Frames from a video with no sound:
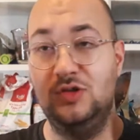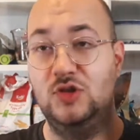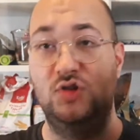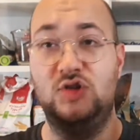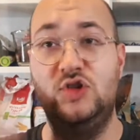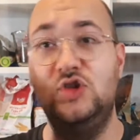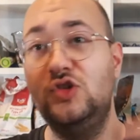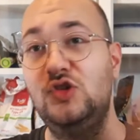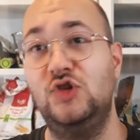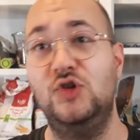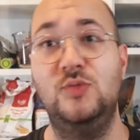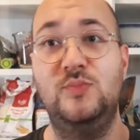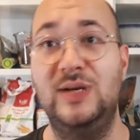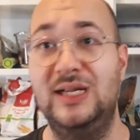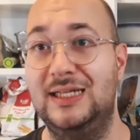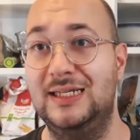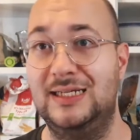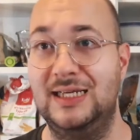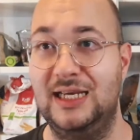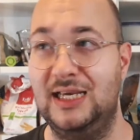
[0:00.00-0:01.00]

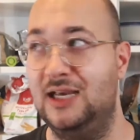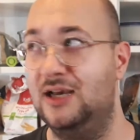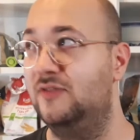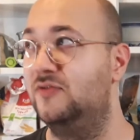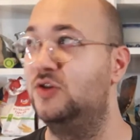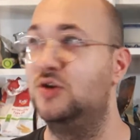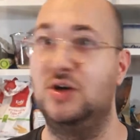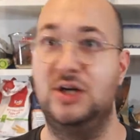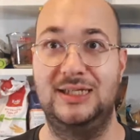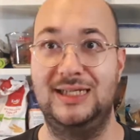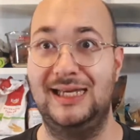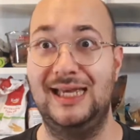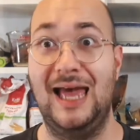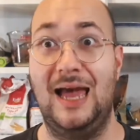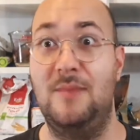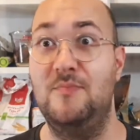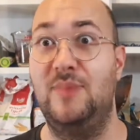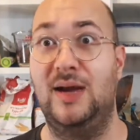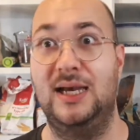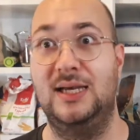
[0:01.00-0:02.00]
stupidity of trying to
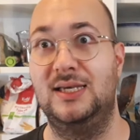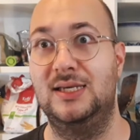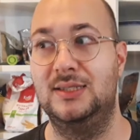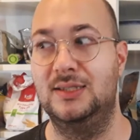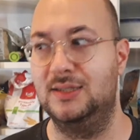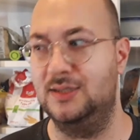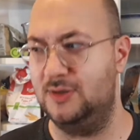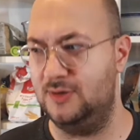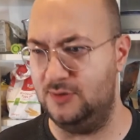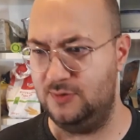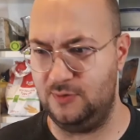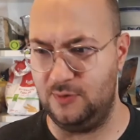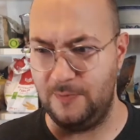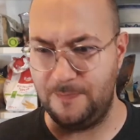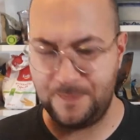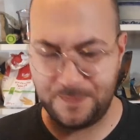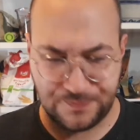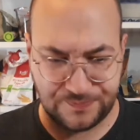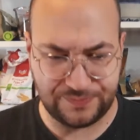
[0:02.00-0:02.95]
get back into,